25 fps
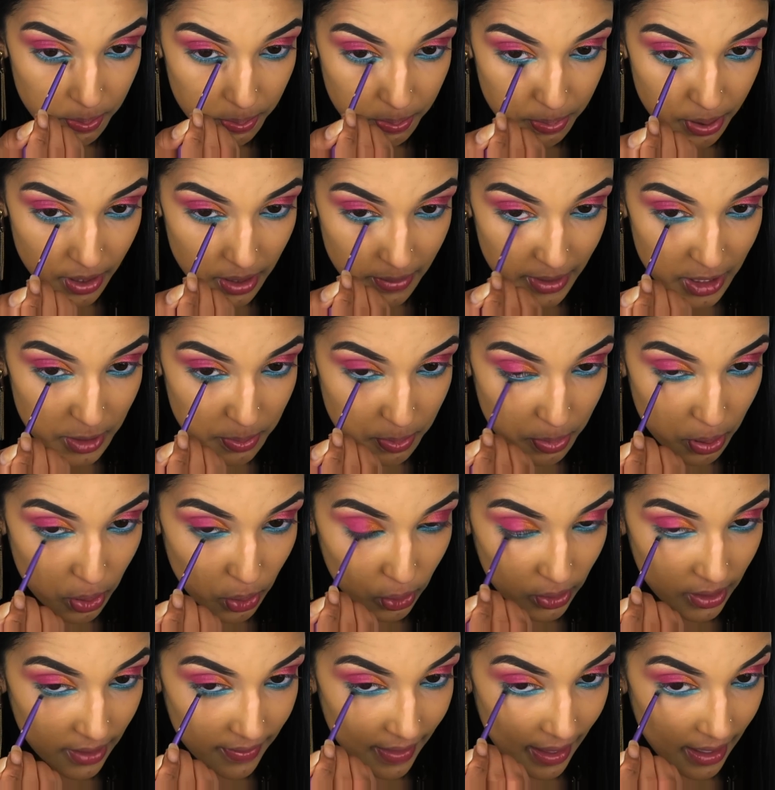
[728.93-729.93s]
pretty much
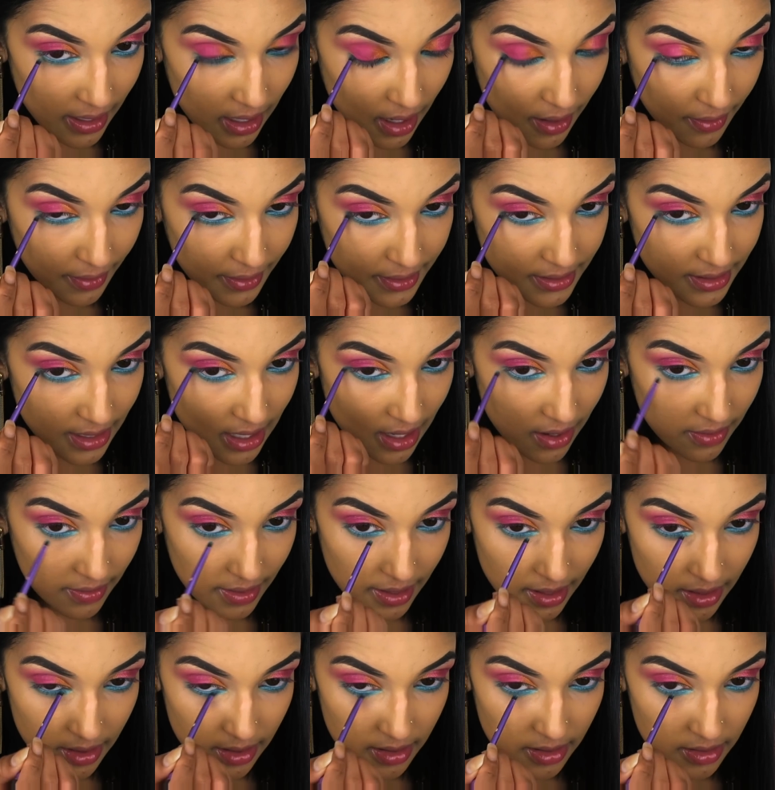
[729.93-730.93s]
pulling that color down
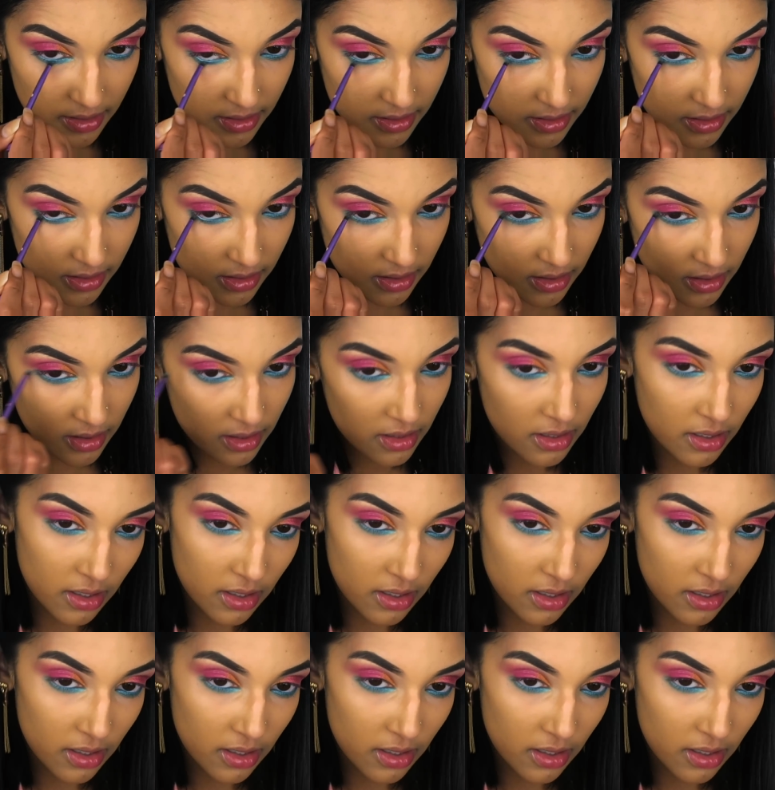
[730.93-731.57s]
like this.